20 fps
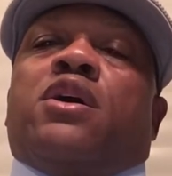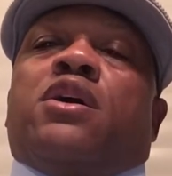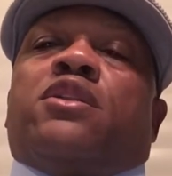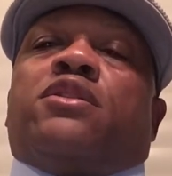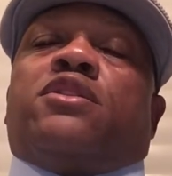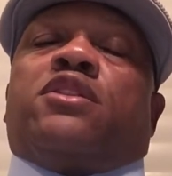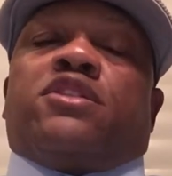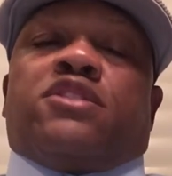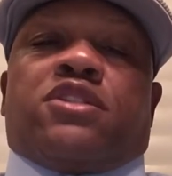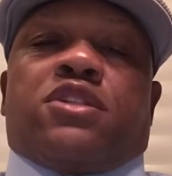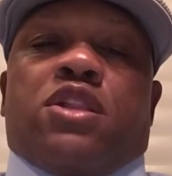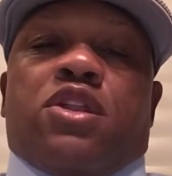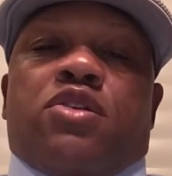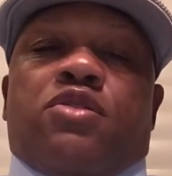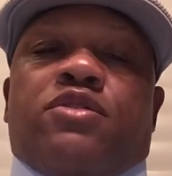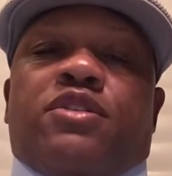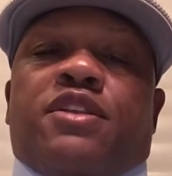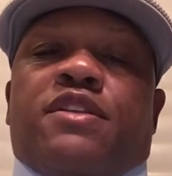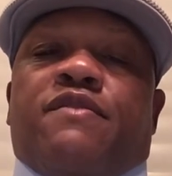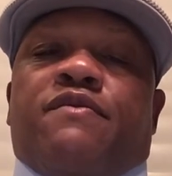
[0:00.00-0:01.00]
This
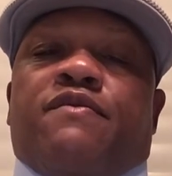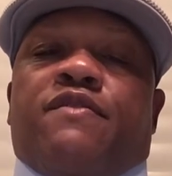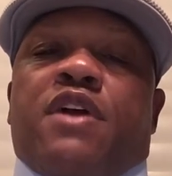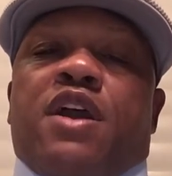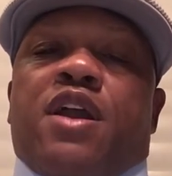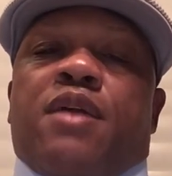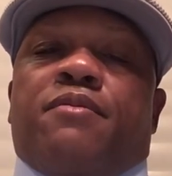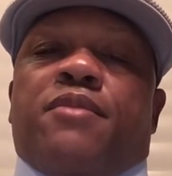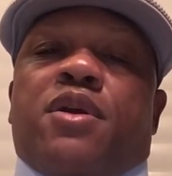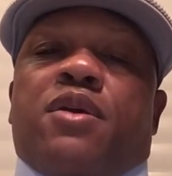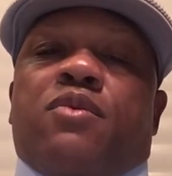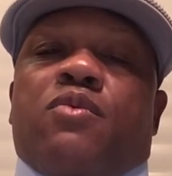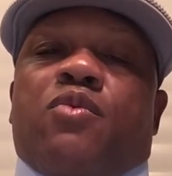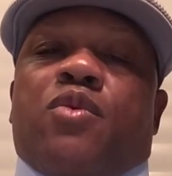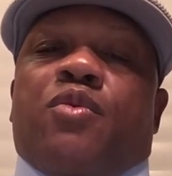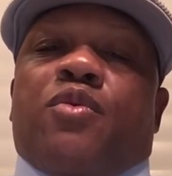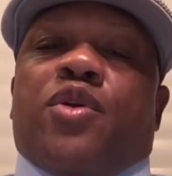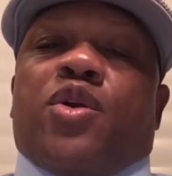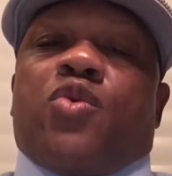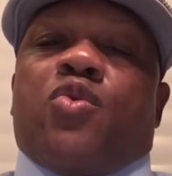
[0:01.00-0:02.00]
learning environment will
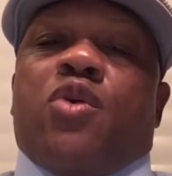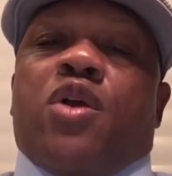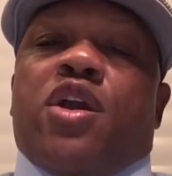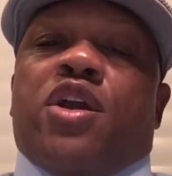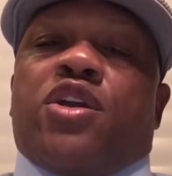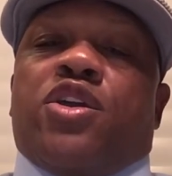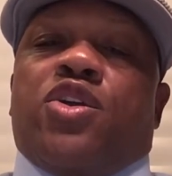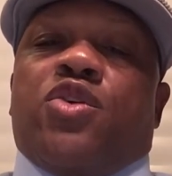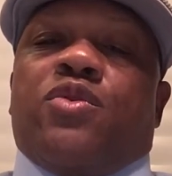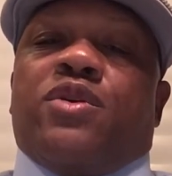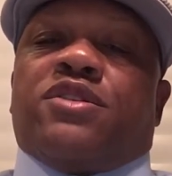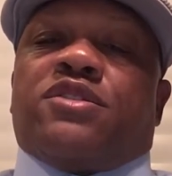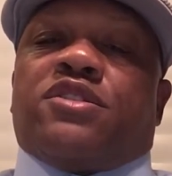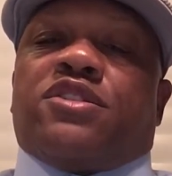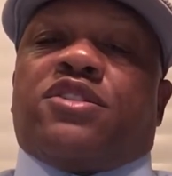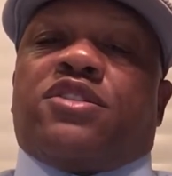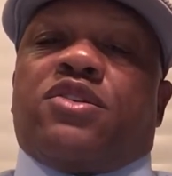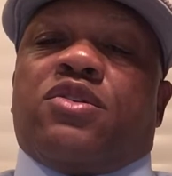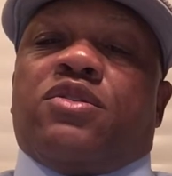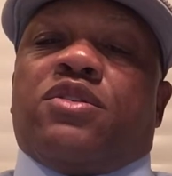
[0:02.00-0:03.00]
require you as a
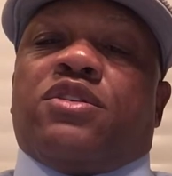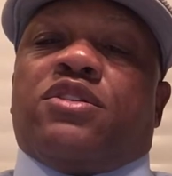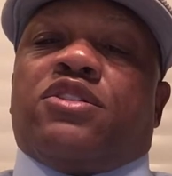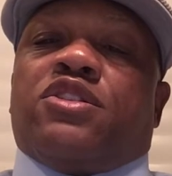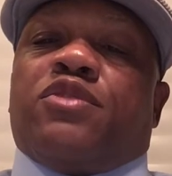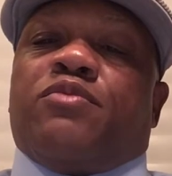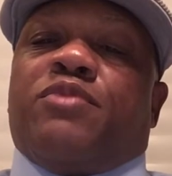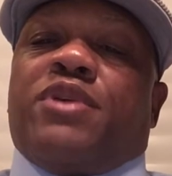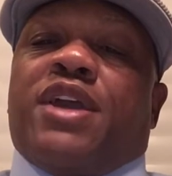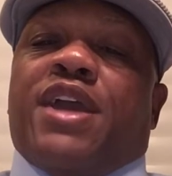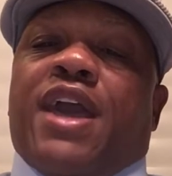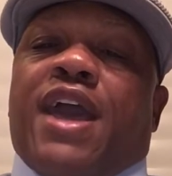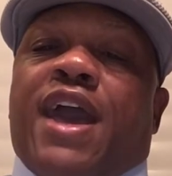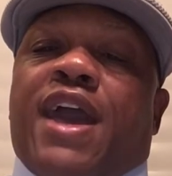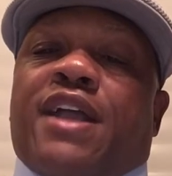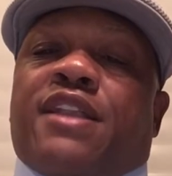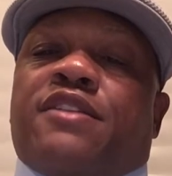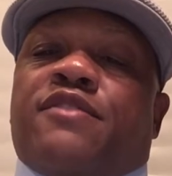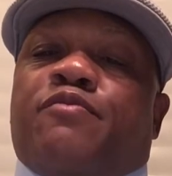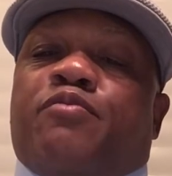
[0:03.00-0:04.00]
student to be
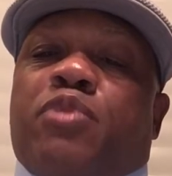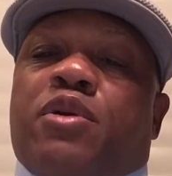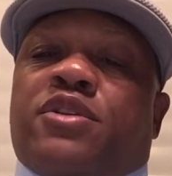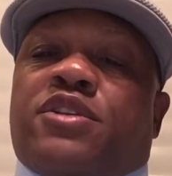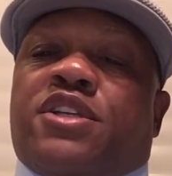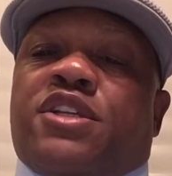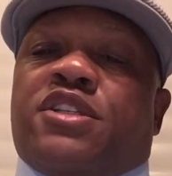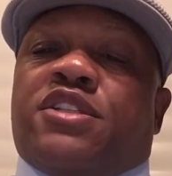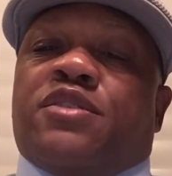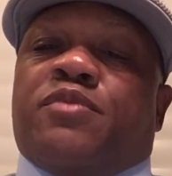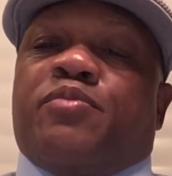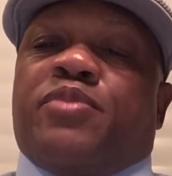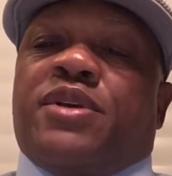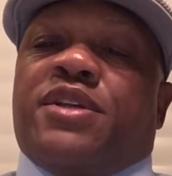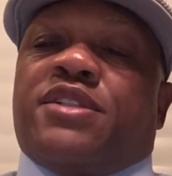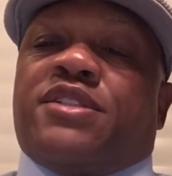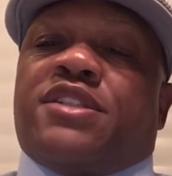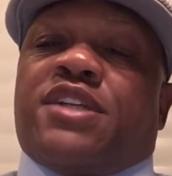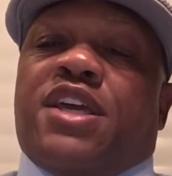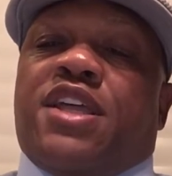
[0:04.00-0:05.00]
active
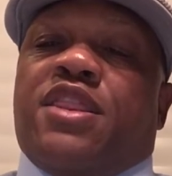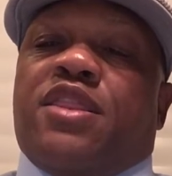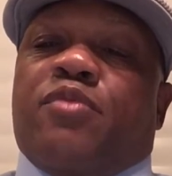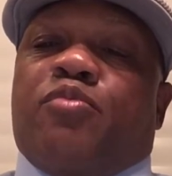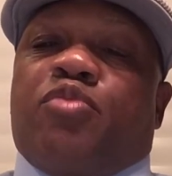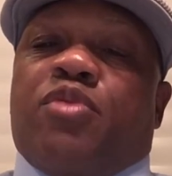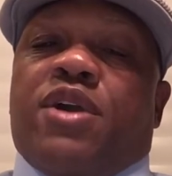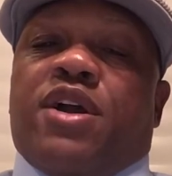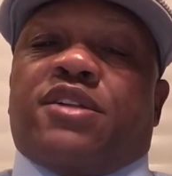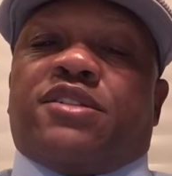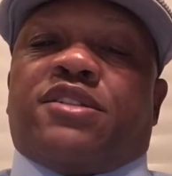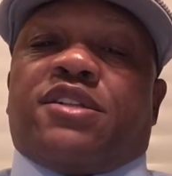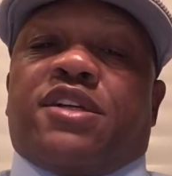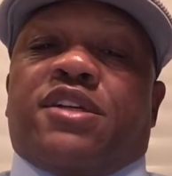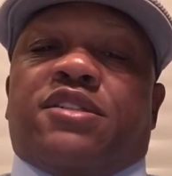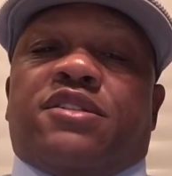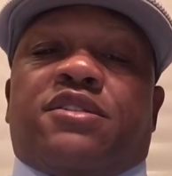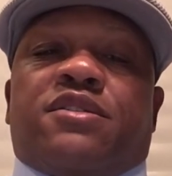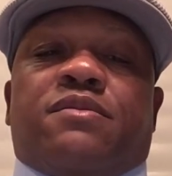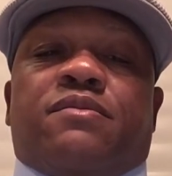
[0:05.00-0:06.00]
participants in the
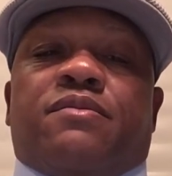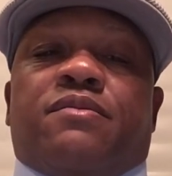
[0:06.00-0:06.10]
process.